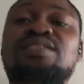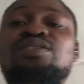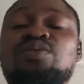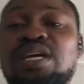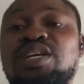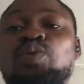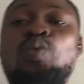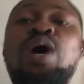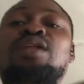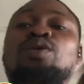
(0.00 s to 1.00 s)
you get
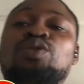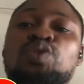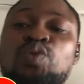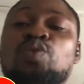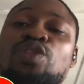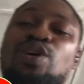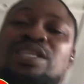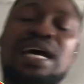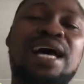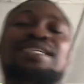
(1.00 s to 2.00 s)
one or two not
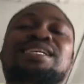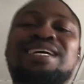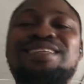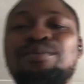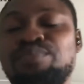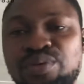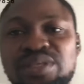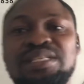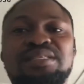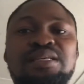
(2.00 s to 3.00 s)
hatched in the
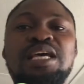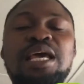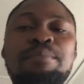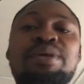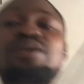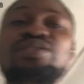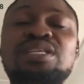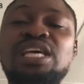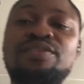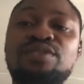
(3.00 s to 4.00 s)
process, because
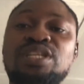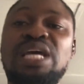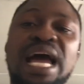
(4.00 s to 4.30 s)
even the